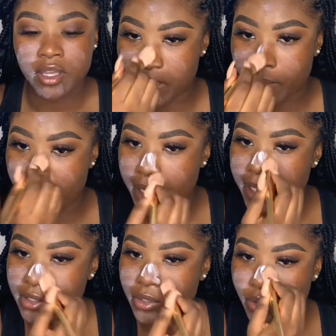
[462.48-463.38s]
What I like
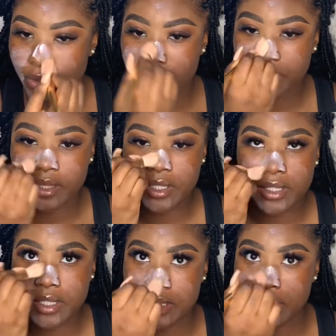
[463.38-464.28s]
to do with
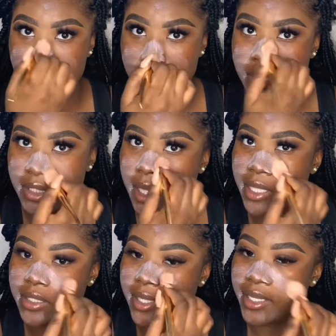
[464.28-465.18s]
this is
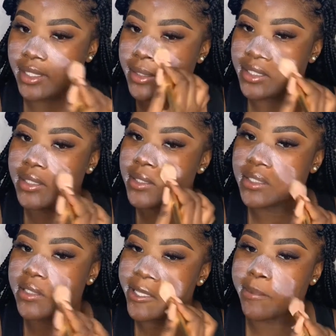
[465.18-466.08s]
take
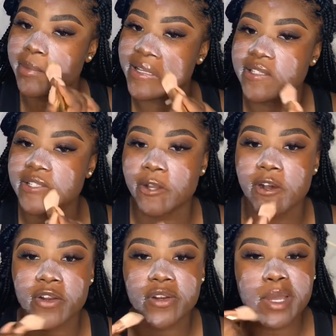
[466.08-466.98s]
this and place it all
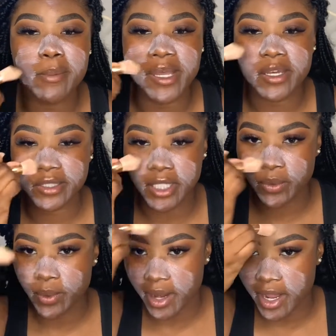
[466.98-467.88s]
around my mouth,
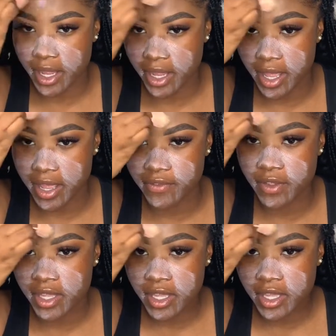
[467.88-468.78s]
anywhere I have
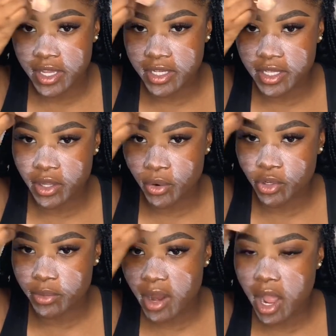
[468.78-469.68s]
any oil
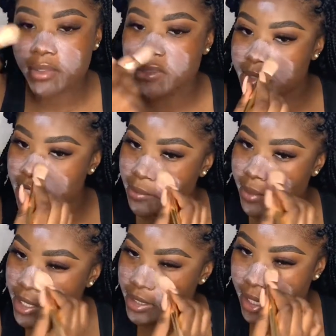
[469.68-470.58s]
problems and
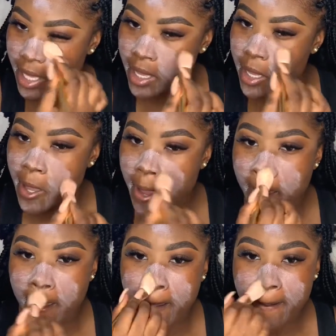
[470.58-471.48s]
place that
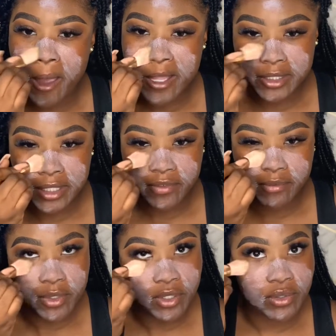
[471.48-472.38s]
instead of
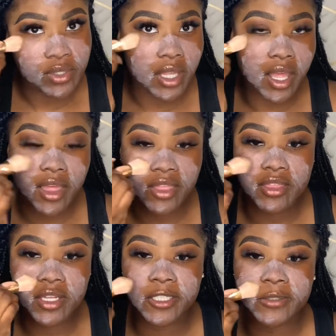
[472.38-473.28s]
me using
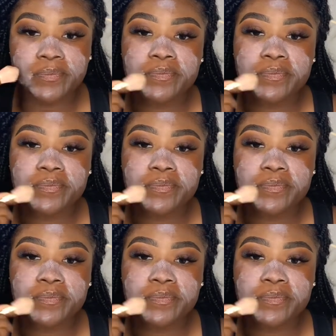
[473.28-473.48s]
the